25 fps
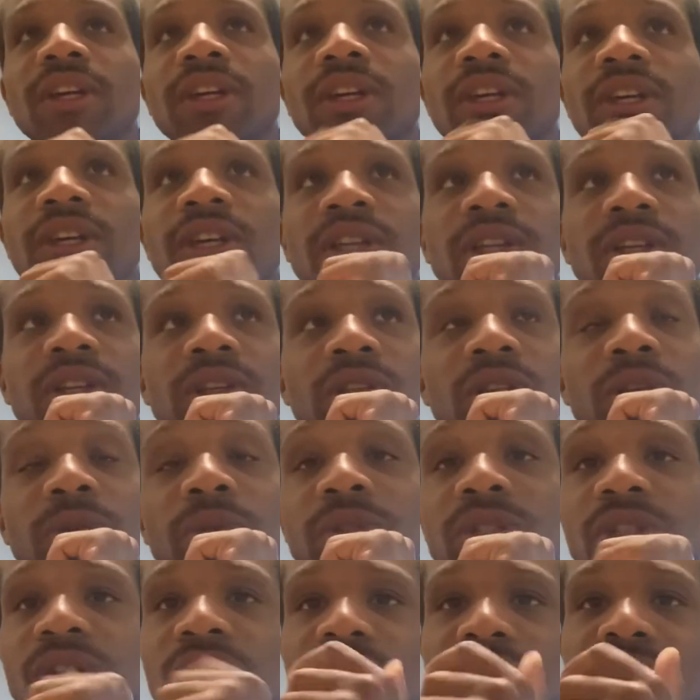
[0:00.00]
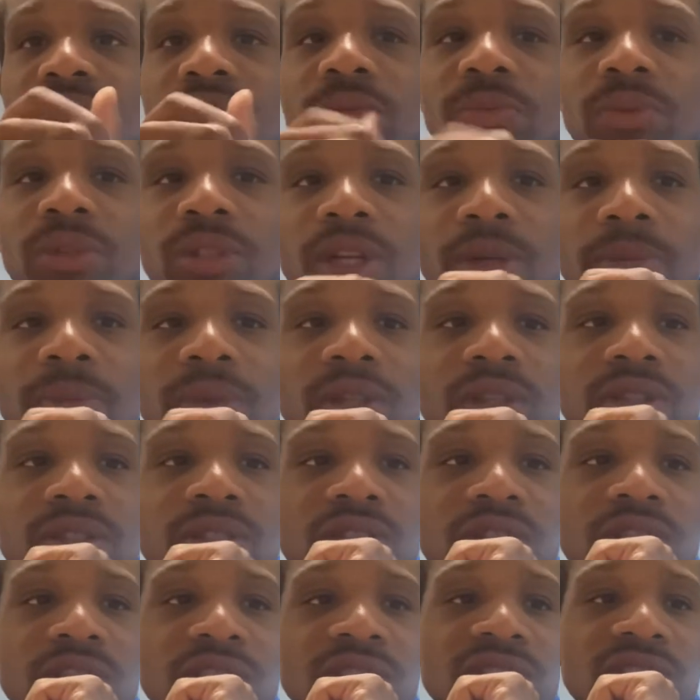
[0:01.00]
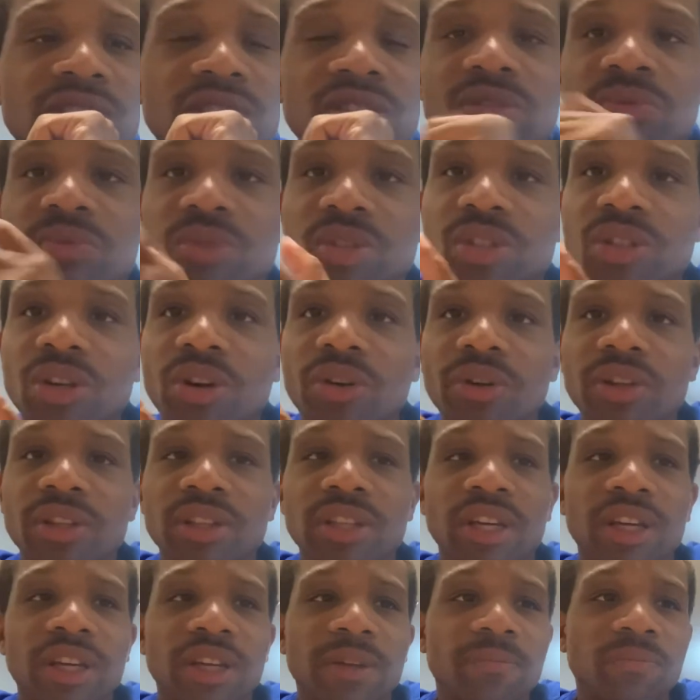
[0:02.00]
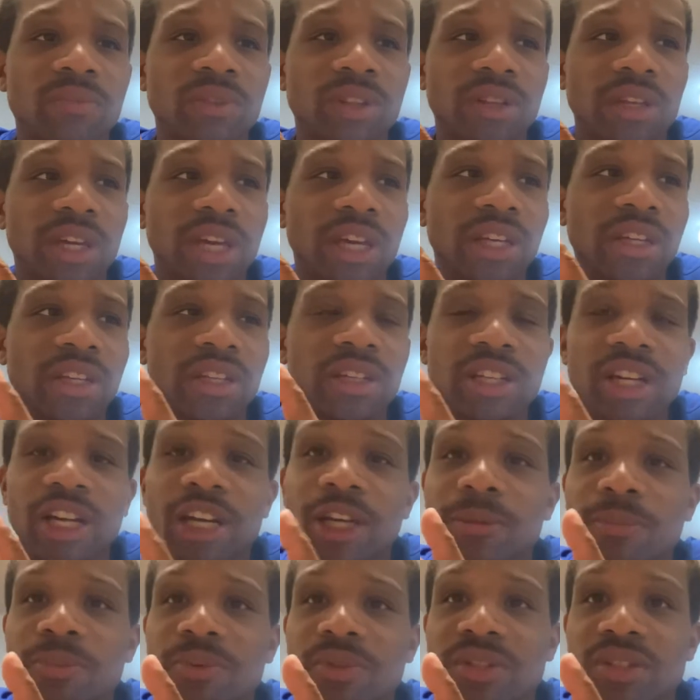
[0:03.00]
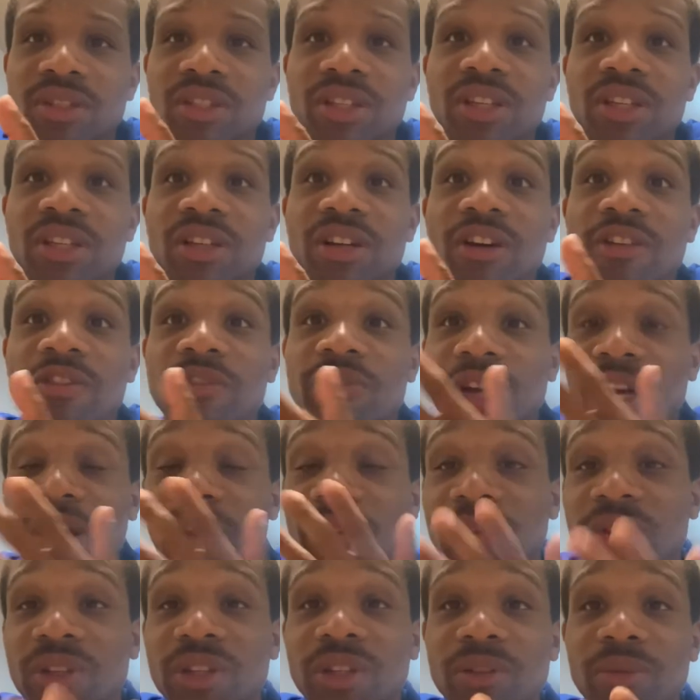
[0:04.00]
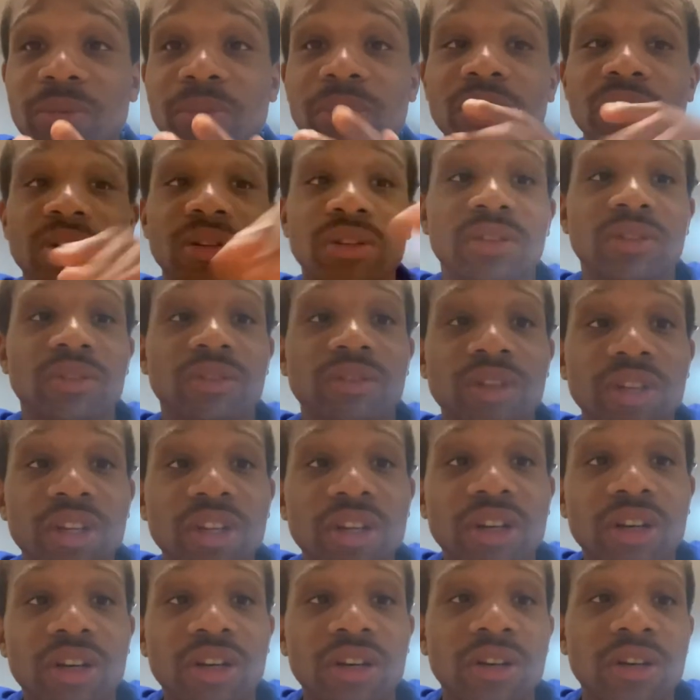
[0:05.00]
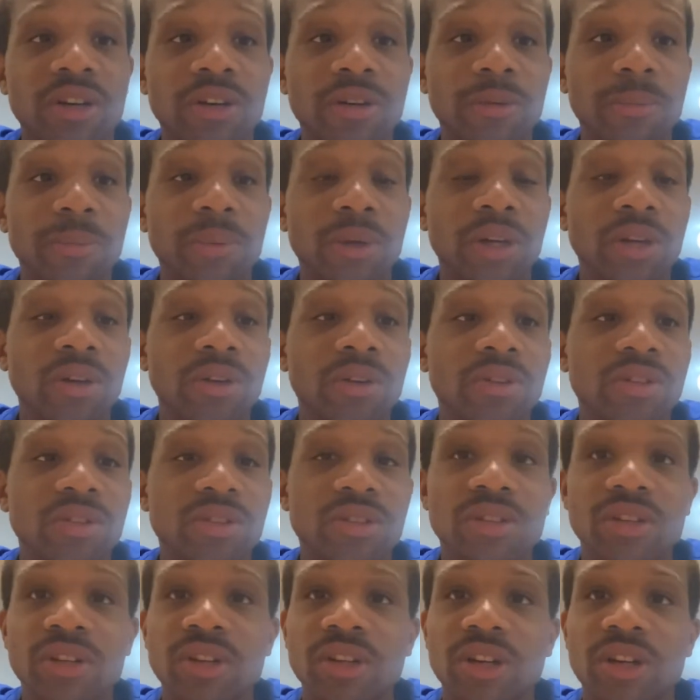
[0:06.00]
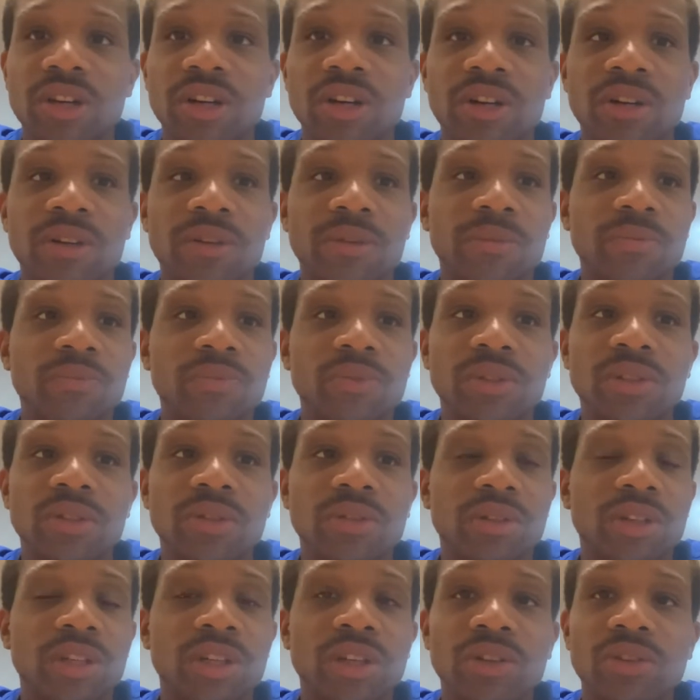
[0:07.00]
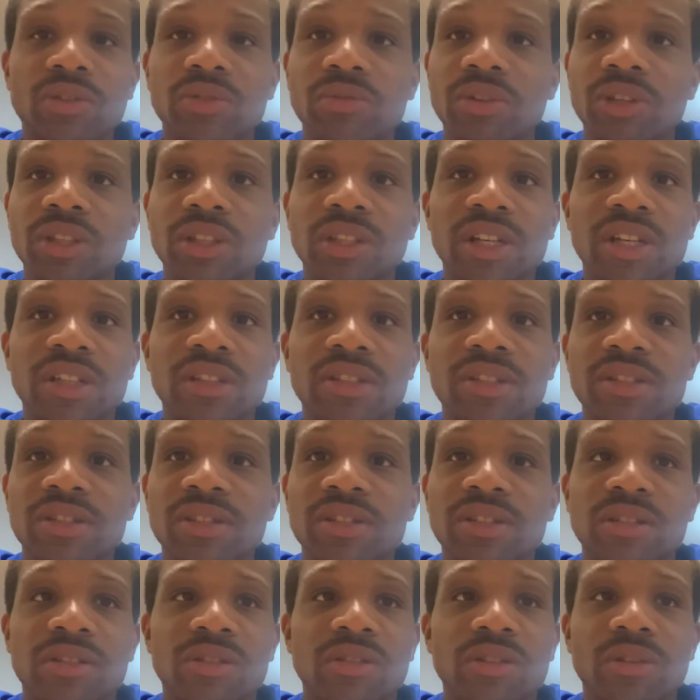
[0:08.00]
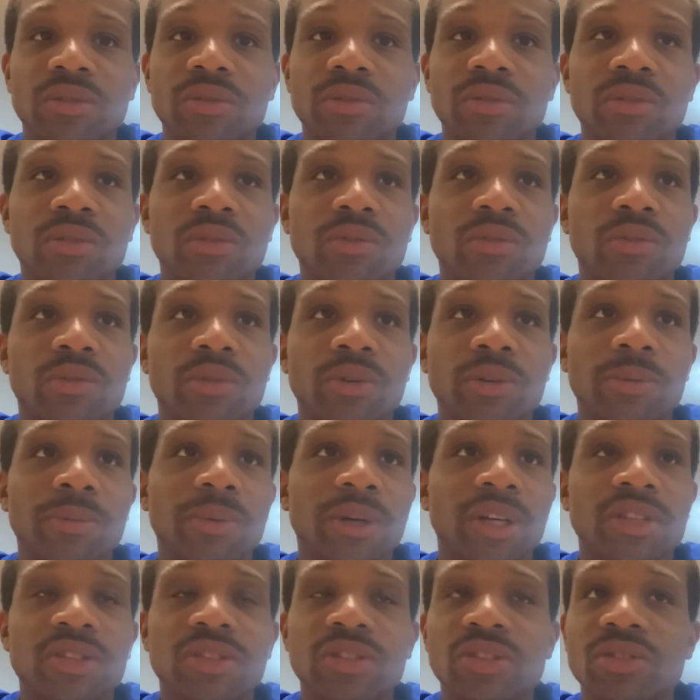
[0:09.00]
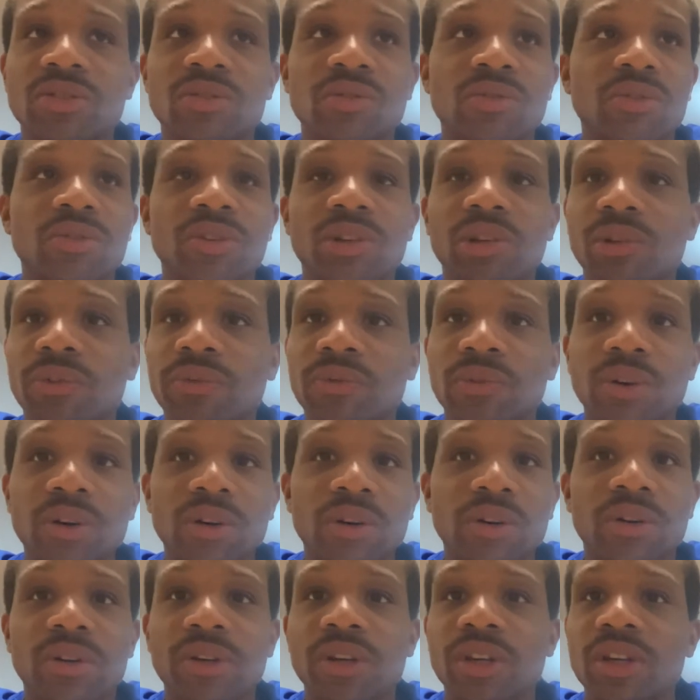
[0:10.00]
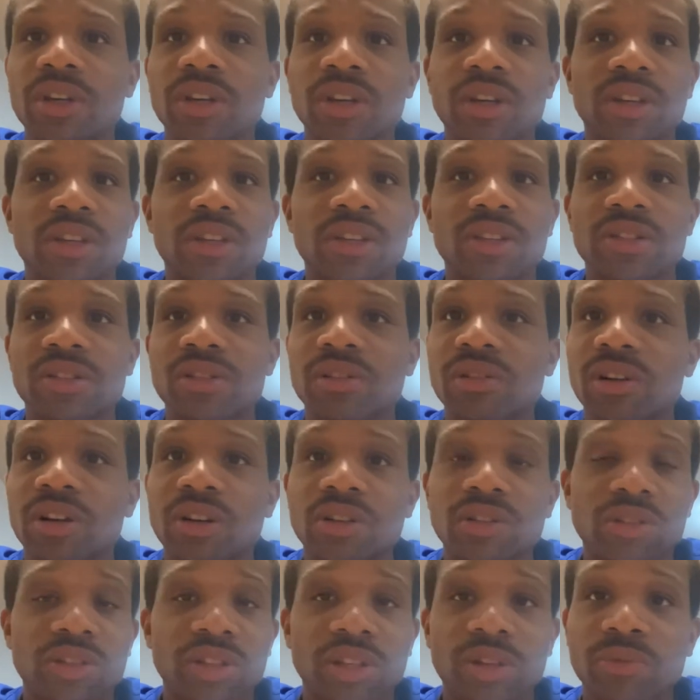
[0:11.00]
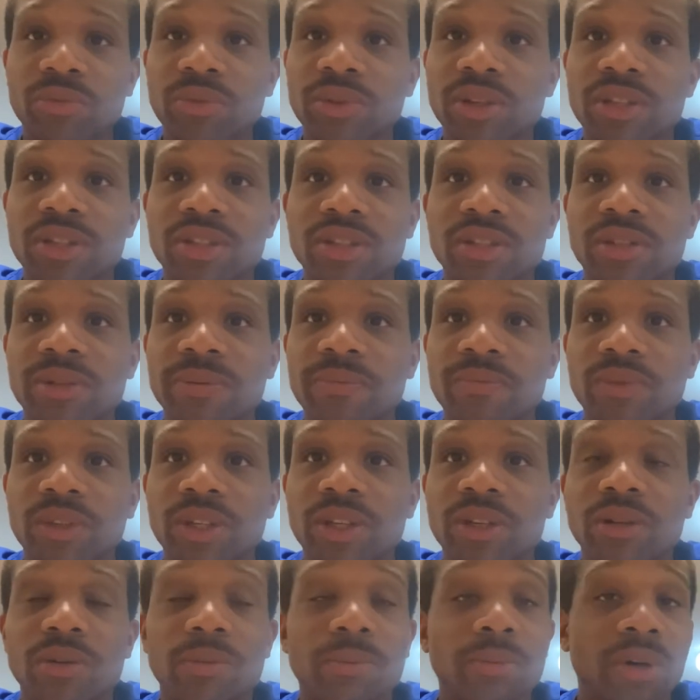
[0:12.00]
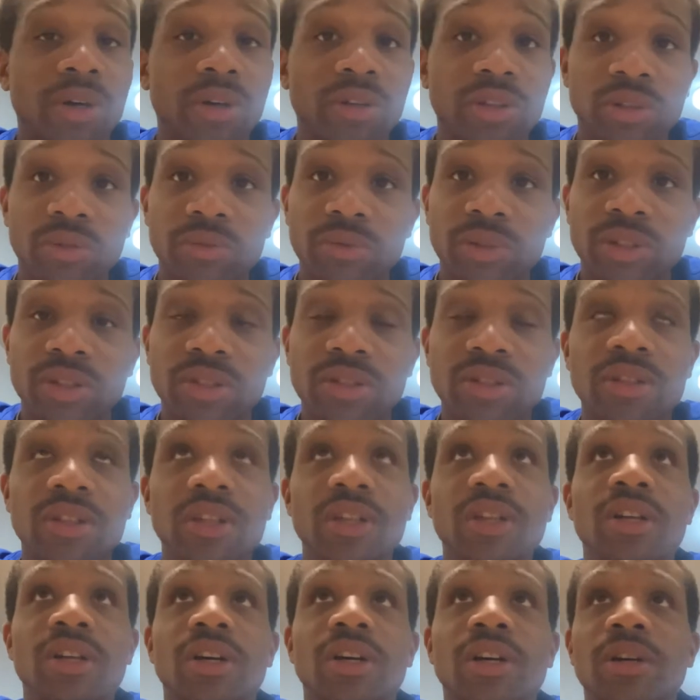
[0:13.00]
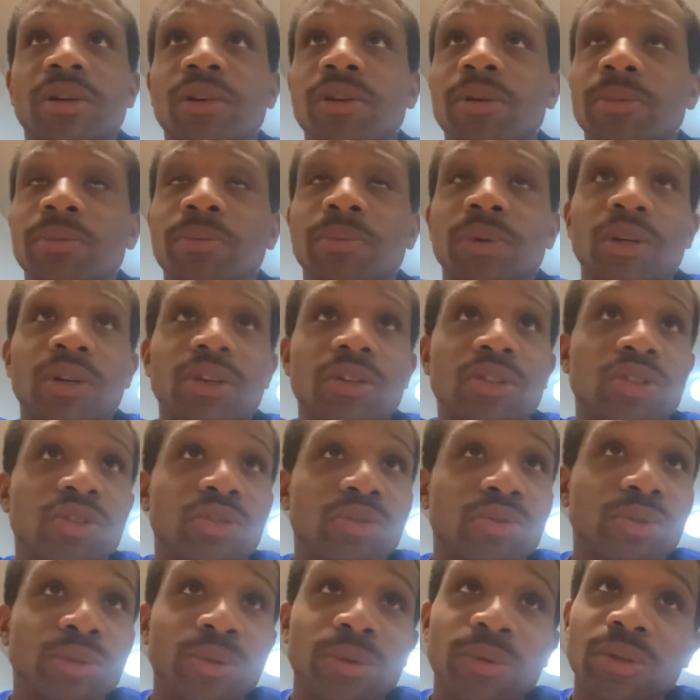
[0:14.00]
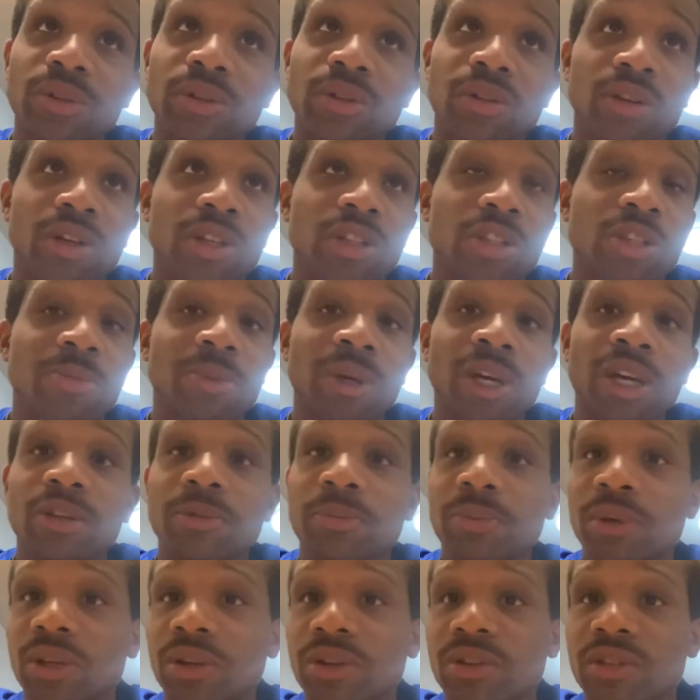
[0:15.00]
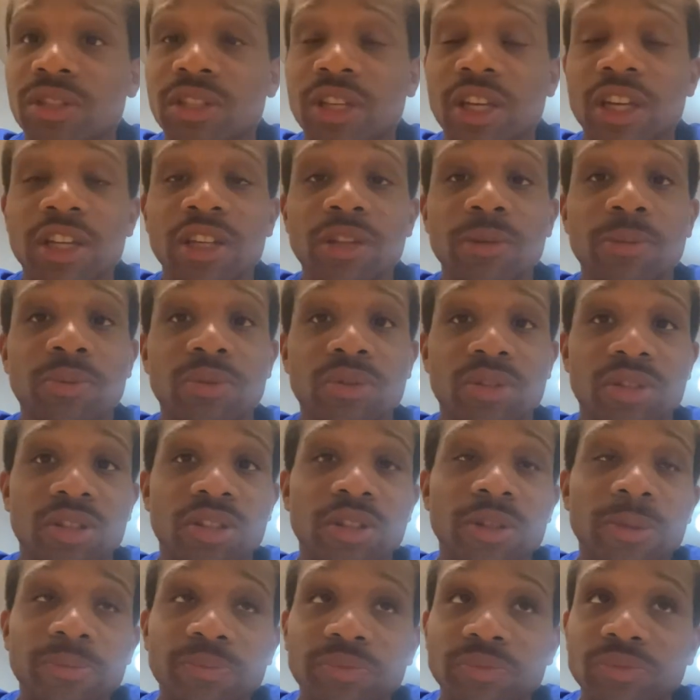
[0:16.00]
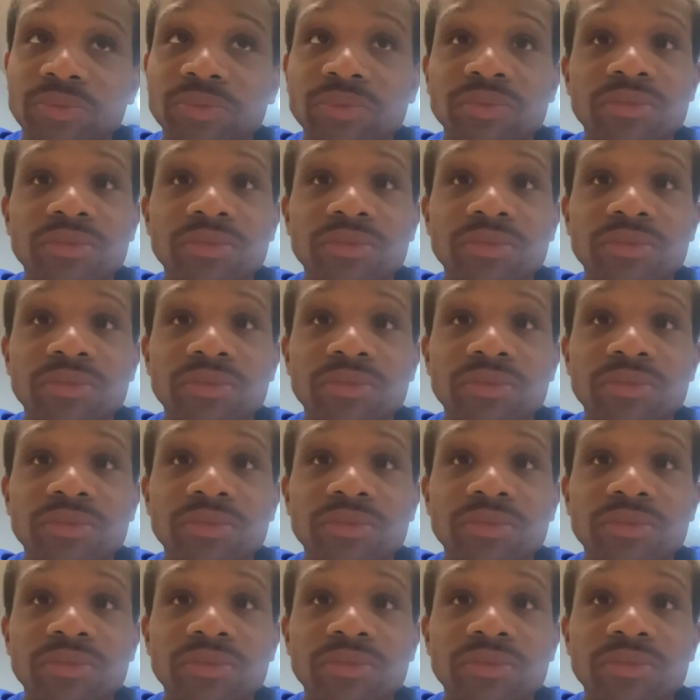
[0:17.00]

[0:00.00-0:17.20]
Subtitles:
And, you know, which they should be. I mean, statistics were showing that 89% of African-American parents are, you know, they agree that this is, you know, going back to school in the fall is largely a risk, and a marginal risk, compared to, you know, Hispanic parents, 80%,